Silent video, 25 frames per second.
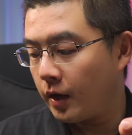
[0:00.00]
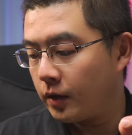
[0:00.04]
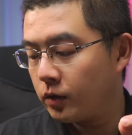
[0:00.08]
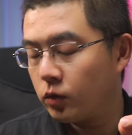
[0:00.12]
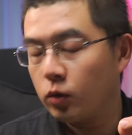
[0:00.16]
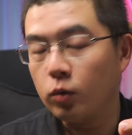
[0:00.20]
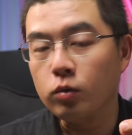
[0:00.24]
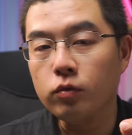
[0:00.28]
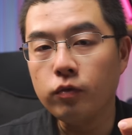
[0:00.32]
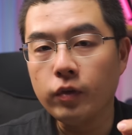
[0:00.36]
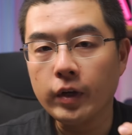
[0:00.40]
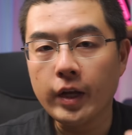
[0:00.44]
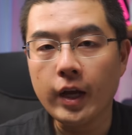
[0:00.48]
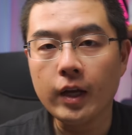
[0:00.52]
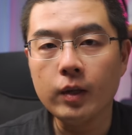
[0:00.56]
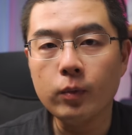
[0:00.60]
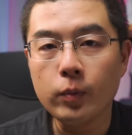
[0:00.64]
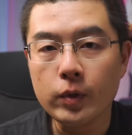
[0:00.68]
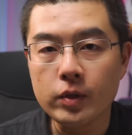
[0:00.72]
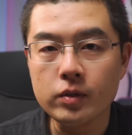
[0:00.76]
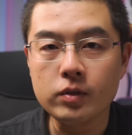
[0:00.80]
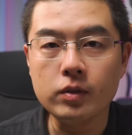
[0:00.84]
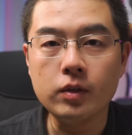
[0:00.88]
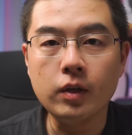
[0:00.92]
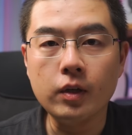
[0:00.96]
And don't forget,
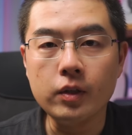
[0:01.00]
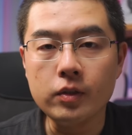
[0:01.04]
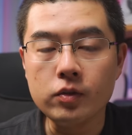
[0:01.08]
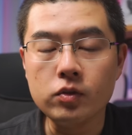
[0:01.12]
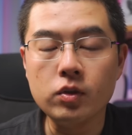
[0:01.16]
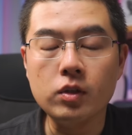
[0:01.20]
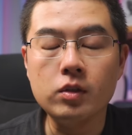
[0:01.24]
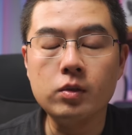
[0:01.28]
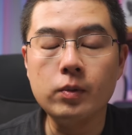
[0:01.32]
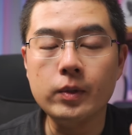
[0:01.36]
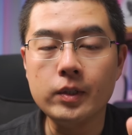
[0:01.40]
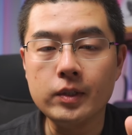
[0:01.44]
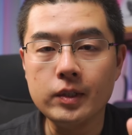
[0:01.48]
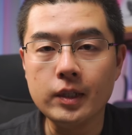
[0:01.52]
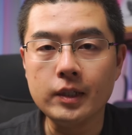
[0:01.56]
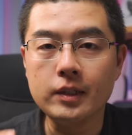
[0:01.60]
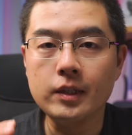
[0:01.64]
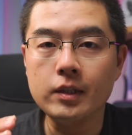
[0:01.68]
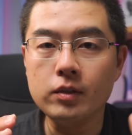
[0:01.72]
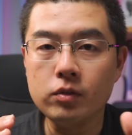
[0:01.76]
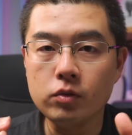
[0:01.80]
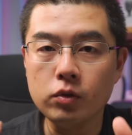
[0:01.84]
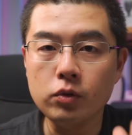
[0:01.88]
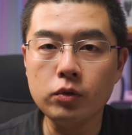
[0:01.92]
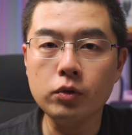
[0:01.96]
with the
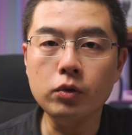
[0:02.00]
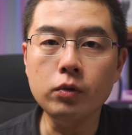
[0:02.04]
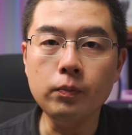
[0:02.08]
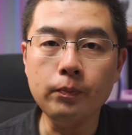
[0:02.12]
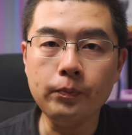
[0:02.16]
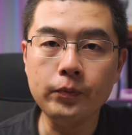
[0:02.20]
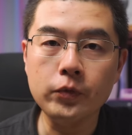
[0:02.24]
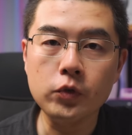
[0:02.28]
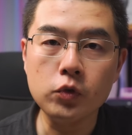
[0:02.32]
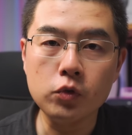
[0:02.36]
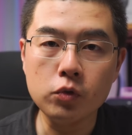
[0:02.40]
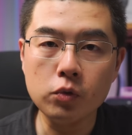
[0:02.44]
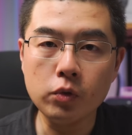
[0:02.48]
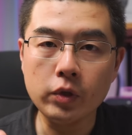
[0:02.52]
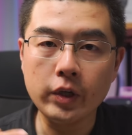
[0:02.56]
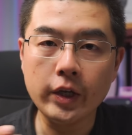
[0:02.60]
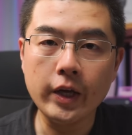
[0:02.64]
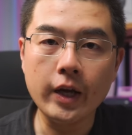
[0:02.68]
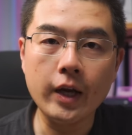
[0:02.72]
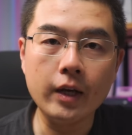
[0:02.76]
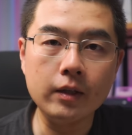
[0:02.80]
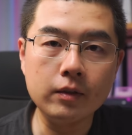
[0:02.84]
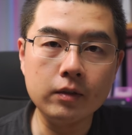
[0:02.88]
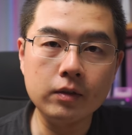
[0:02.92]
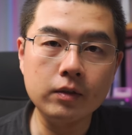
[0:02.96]
Insta360 Studio, you
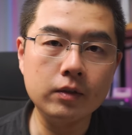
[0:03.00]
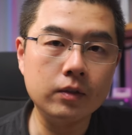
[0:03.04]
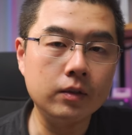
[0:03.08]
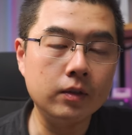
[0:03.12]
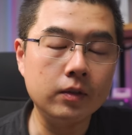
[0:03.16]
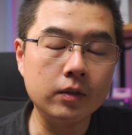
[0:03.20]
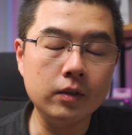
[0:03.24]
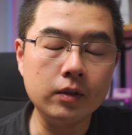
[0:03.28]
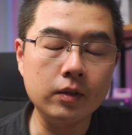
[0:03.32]
get